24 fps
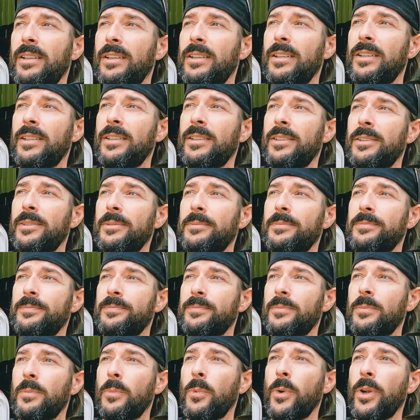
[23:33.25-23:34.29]

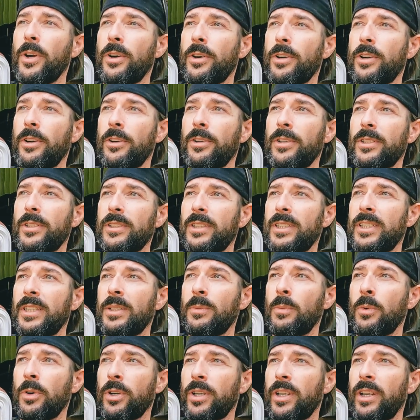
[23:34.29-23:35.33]
We are
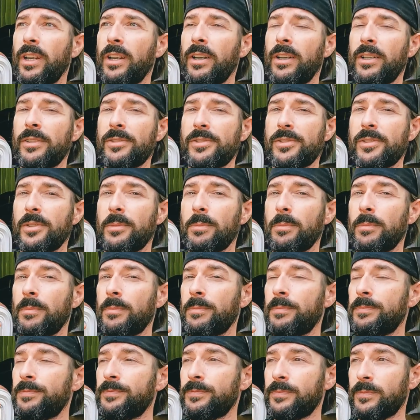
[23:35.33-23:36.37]
currently working on
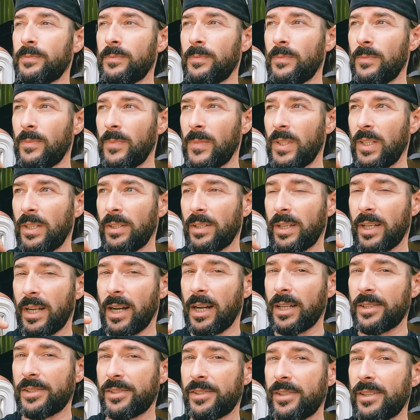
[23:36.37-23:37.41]
some
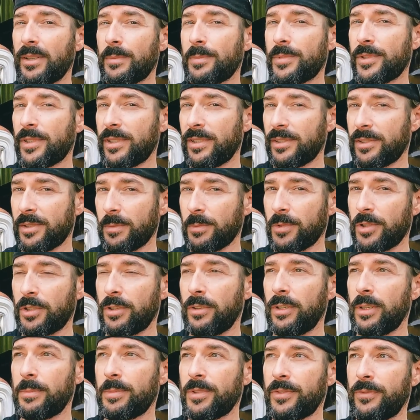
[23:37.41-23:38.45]
concepts and some
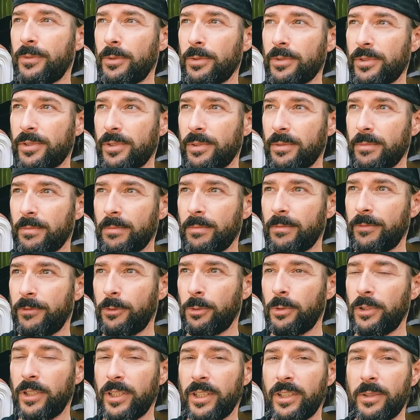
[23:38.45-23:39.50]
scripts for some
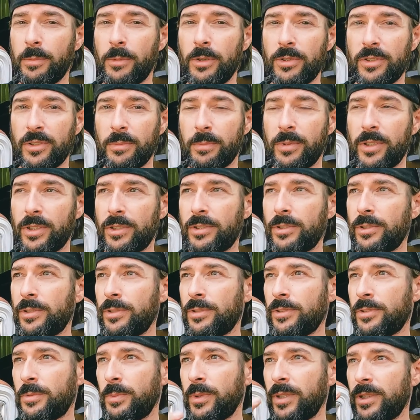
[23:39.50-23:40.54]
full-length motion
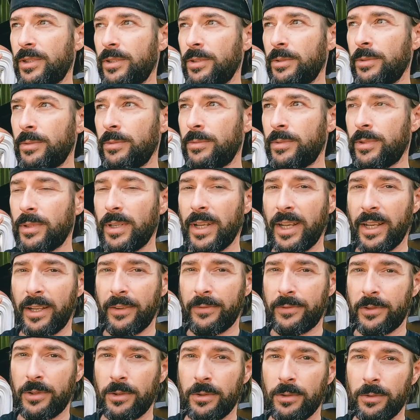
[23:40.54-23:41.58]
pictures. We do
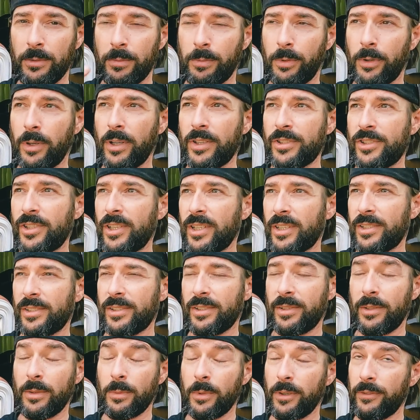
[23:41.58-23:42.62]
have 2
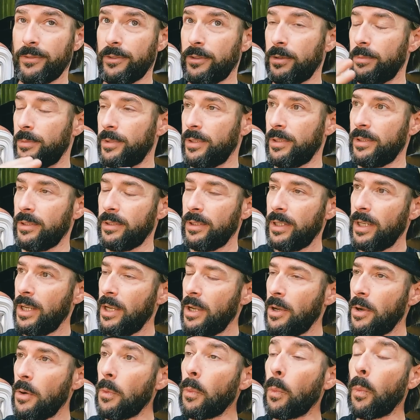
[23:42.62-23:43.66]
projects that we filmed a
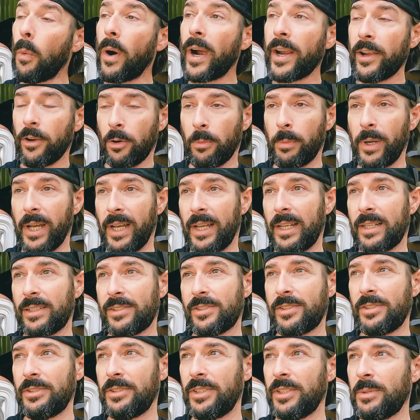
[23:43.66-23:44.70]
while back,
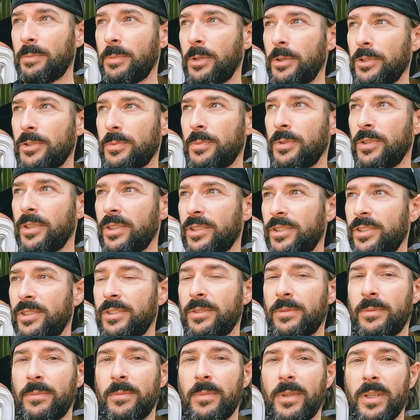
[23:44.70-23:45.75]
still in
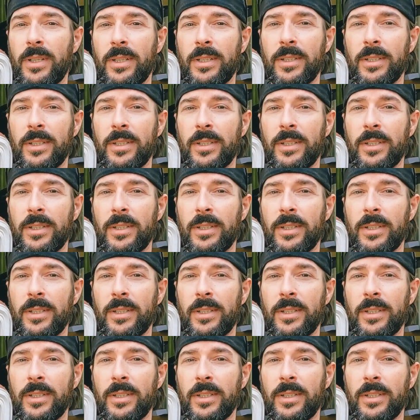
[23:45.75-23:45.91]
post-production.